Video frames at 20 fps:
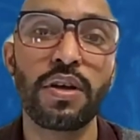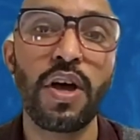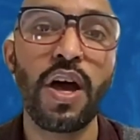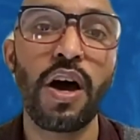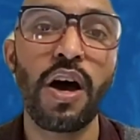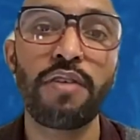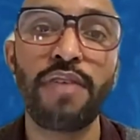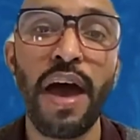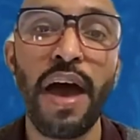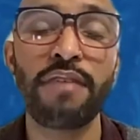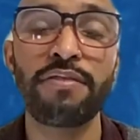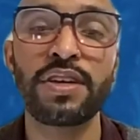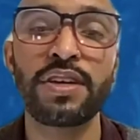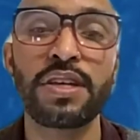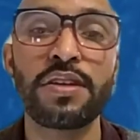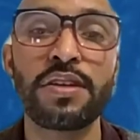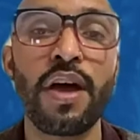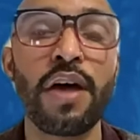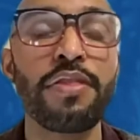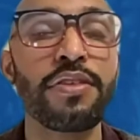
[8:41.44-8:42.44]
of
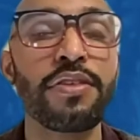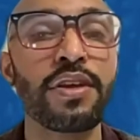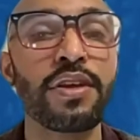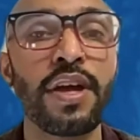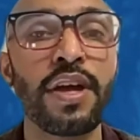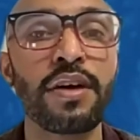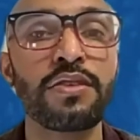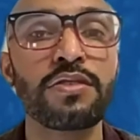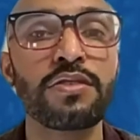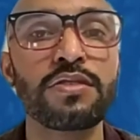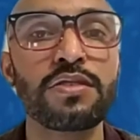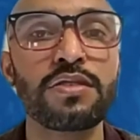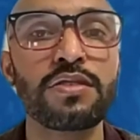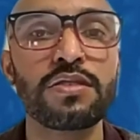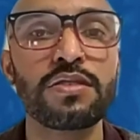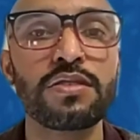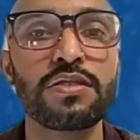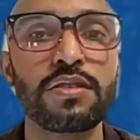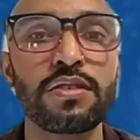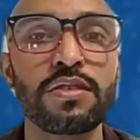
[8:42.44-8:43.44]
having nothing
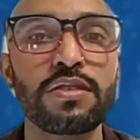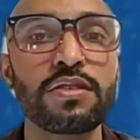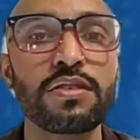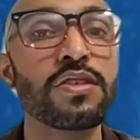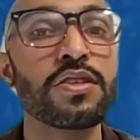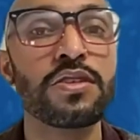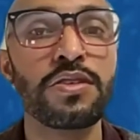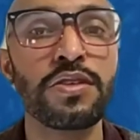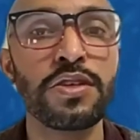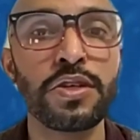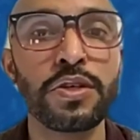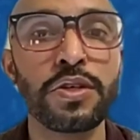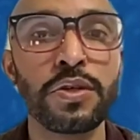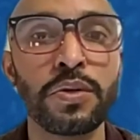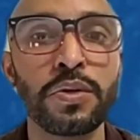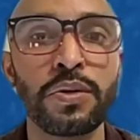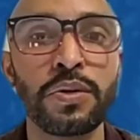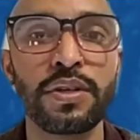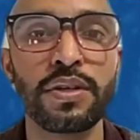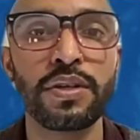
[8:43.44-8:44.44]
else to
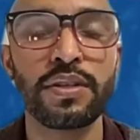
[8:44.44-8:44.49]
do